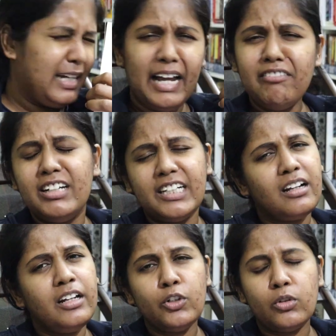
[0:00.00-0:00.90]
like, I've
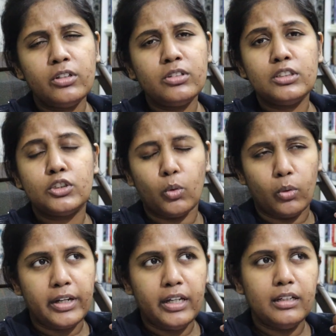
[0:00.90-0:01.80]
literally told you the
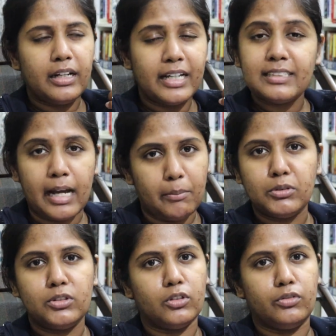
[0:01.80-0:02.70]
story that has
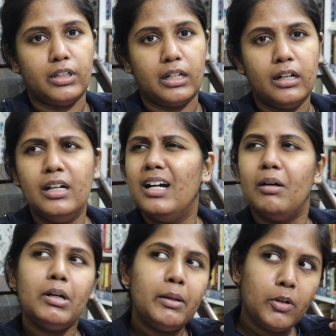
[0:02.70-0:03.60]
happened so far.
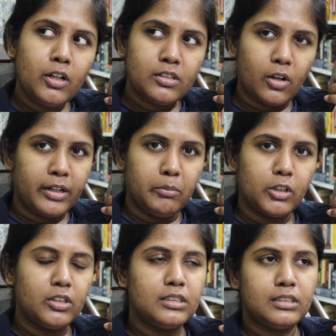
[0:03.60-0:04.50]
But I'm not sorry,
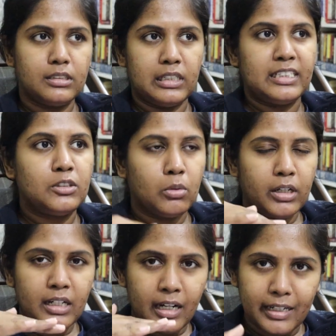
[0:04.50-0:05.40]
because that's
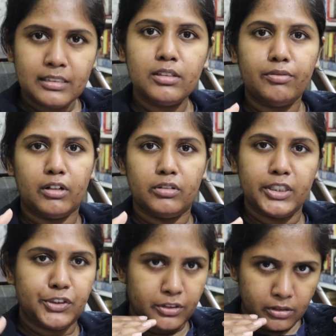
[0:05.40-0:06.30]
what lays the
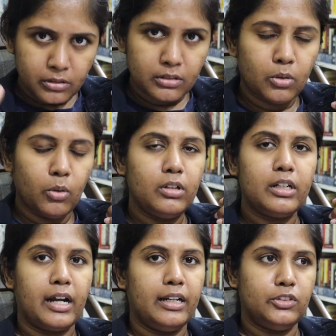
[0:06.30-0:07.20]
foundation to this whole
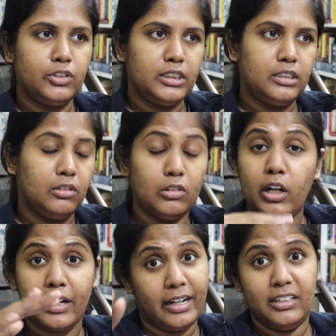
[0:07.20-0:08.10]
trilogy.
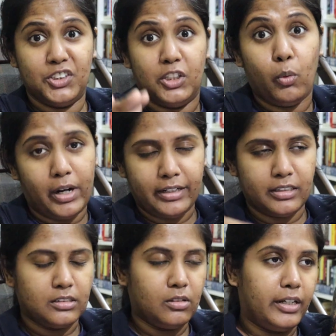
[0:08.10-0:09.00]
Not trilogy,
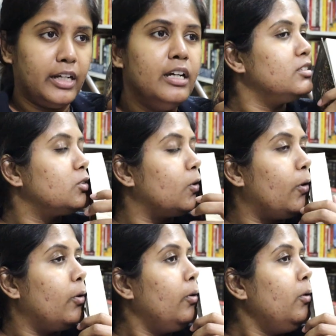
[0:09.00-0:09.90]
quartet, sorry.
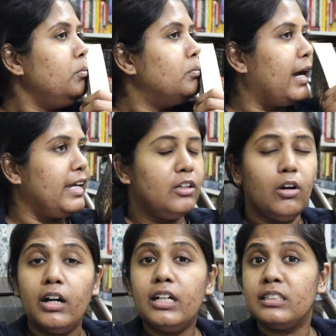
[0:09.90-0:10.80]
So, oh my
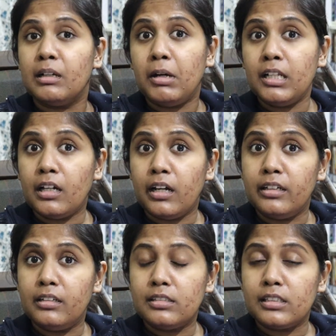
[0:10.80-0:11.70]
god, Sabaa
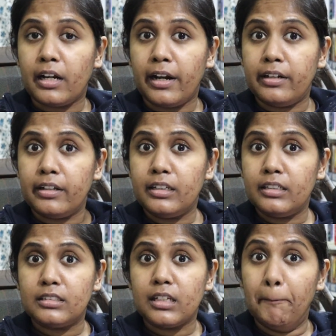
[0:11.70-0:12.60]
Tahir's writing
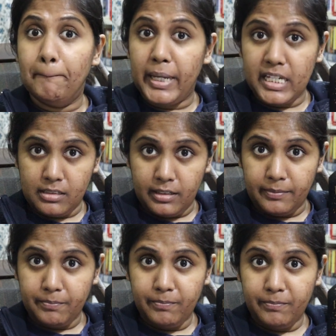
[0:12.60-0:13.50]
is amazing.